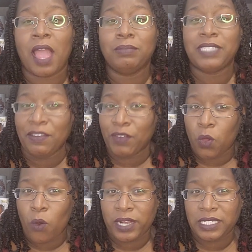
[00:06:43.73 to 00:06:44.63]
David
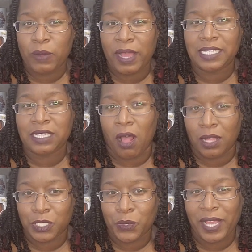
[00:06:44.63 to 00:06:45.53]
Corenswet is
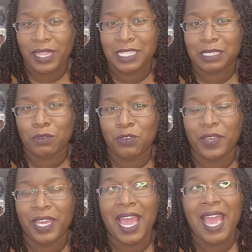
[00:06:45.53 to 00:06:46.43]
also in this
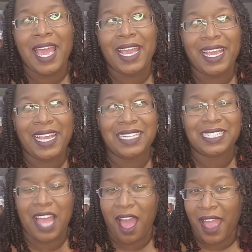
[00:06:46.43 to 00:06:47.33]
movie. He's
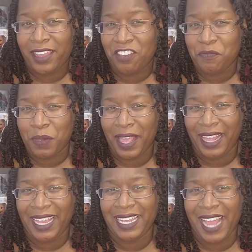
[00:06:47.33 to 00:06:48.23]
kind of
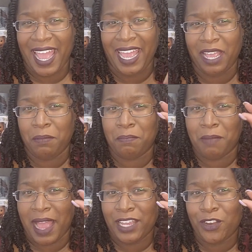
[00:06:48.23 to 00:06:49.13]
playing a
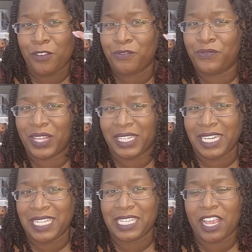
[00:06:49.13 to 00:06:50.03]
minor
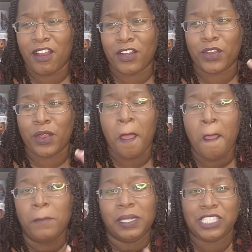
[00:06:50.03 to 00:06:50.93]
villainous character,
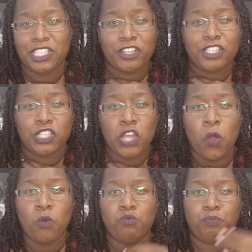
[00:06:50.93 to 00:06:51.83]
but listen, there's
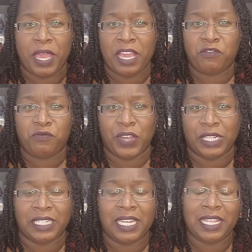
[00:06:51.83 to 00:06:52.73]
no big
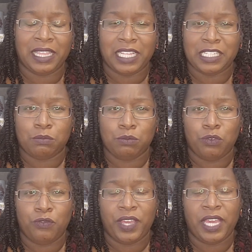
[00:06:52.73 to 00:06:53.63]
villain in this
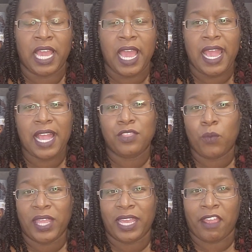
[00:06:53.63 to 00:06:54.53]
movie in the
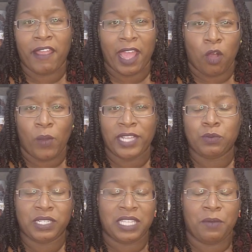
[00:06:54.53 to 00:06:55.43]
way that Gary Elwes
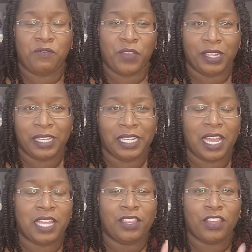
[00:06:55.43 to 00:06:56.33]
was the villain
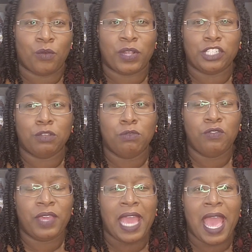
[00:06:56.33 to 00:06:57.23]
in the original
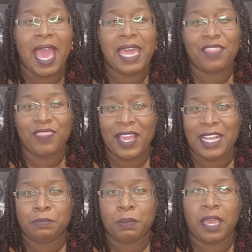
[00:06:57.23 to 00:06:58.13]
movie. And I think
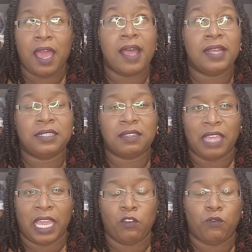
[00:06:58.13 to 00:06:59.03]
it's because
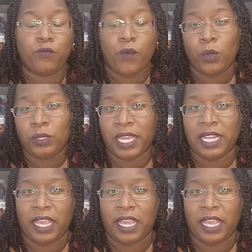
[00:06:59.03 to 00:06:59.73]
they fold in